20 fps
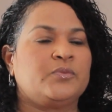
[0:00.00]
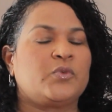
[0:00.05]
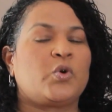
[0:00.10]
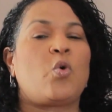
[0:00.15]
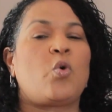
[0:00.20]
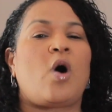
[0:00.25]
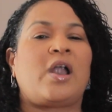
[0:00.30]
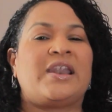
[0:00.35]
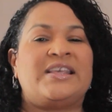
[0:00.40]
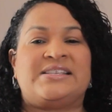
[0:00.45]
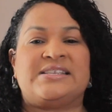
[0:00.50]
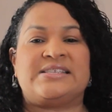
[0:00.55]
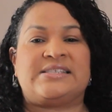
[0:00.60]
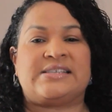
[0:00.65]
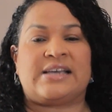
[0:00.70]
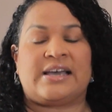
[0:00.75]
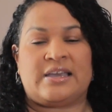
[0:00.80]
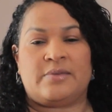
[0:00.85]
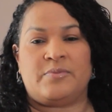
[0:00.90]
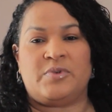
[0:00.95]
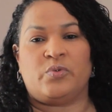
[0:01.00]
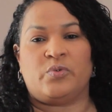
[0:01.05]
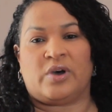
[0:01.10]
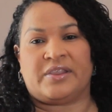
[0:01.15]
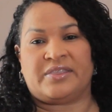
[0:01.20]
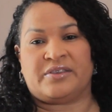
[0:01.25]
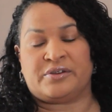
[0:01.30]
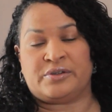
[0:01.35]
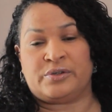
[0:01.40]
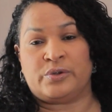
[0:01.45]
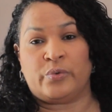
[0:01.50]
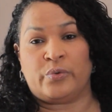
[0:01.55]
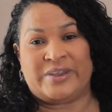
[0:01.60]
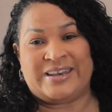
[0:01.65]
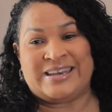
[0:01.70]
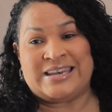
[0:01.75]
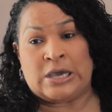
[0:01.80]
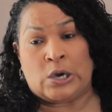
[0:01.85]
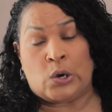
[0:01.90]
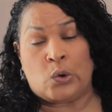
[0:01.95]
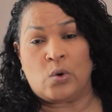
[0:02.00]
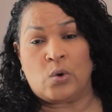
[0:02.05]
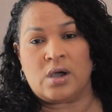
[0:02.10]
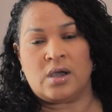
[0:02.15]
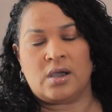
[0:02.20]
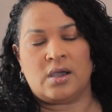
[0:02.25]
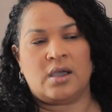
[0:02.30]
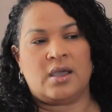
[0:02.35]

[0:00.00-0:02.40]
quality time in what they're doing now.